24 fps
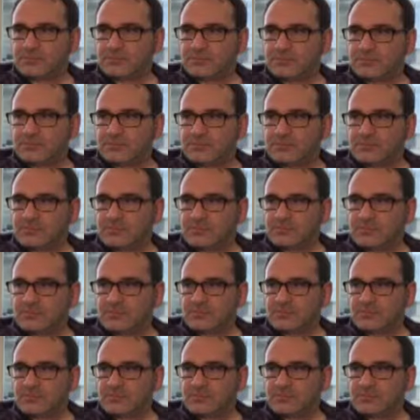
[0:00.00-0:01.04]

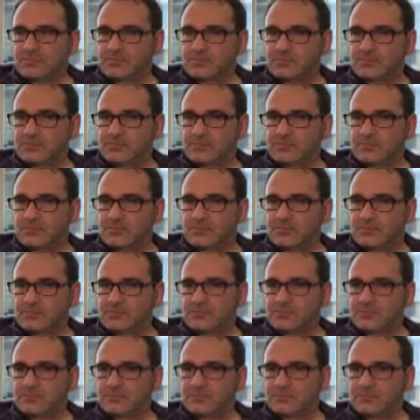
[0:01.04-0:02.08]

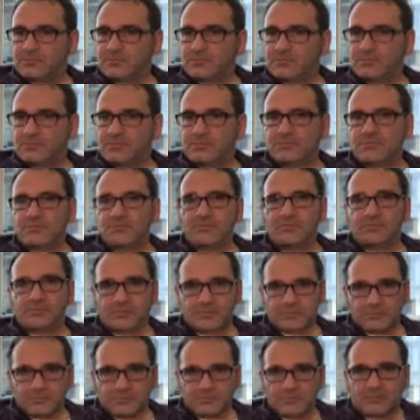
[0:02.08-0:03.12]

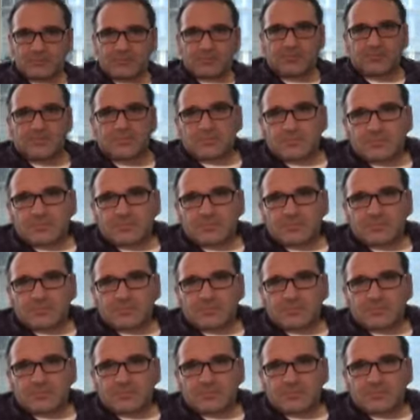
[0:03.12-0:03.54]
The person shown says nothing.